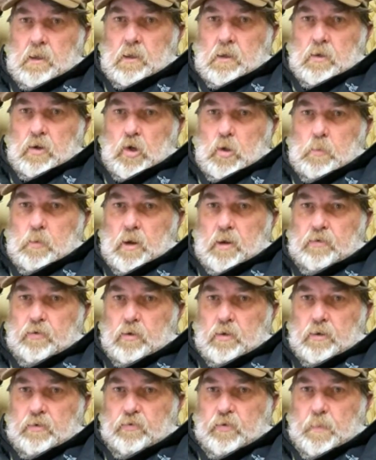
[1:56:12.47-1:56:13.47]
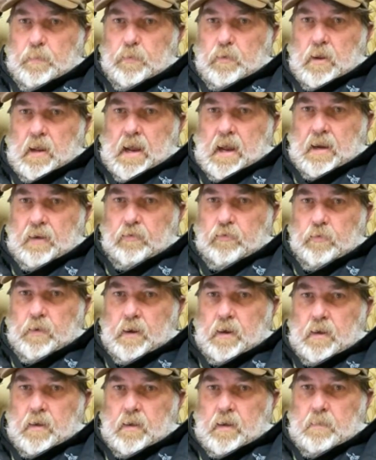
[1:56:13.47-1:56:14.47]
Norman, I took a triple hat
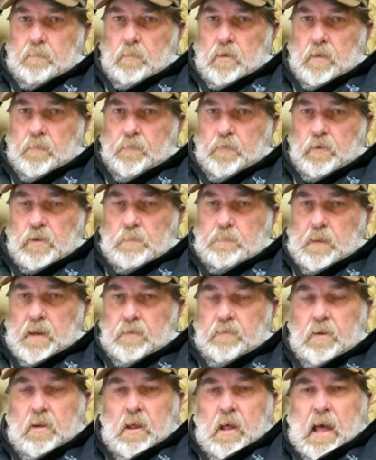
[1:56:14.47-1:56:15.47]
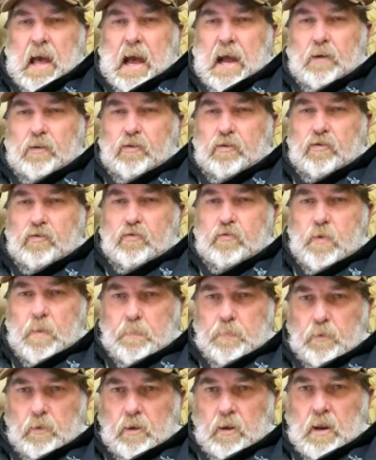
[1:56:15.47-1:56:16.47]
trick in my first match. A
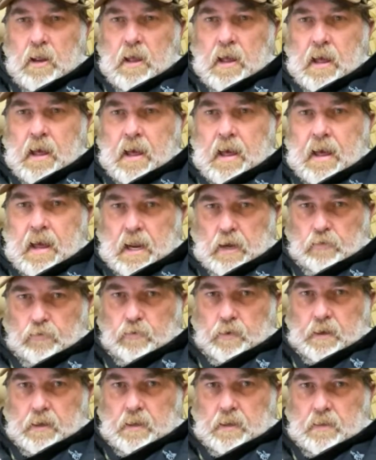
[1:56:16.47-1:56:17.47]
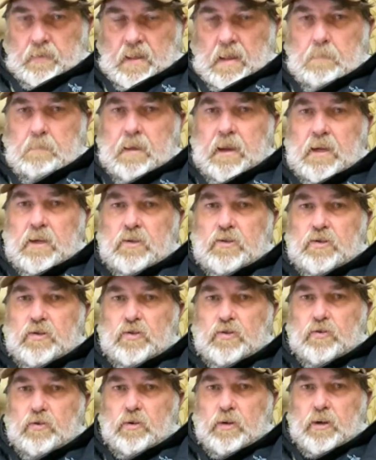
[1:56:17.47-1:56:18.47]
triple hat trick. That means you
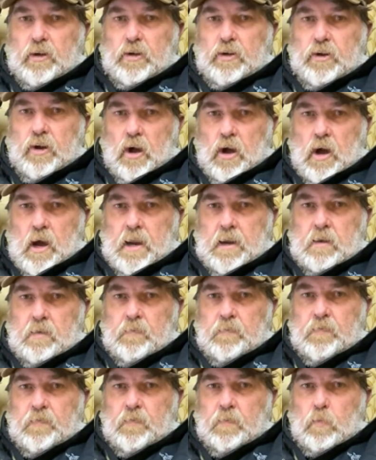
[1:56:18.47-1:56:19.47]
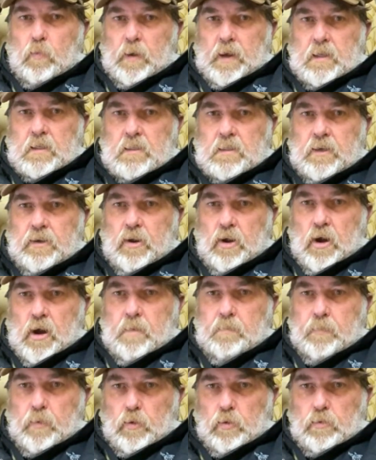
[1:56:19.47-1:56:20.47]
took 9 wickets and 9
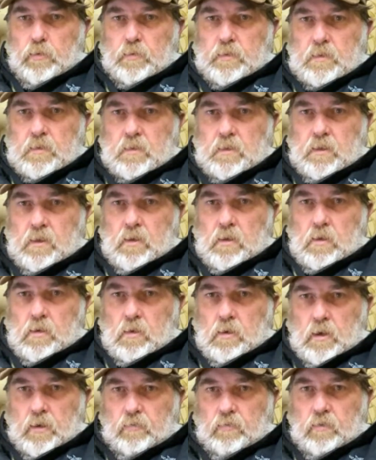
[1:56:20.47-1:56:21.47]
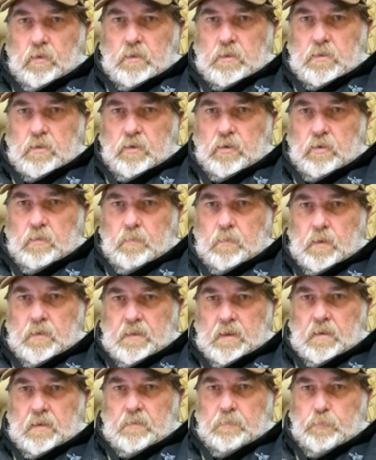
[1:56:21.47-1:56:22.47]
balls. Hot rod solid.
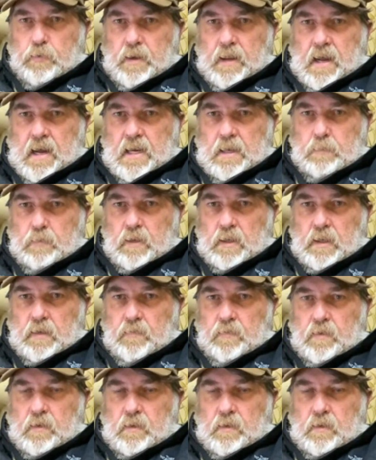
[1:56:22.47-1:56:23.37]
That's pretty hard to believe.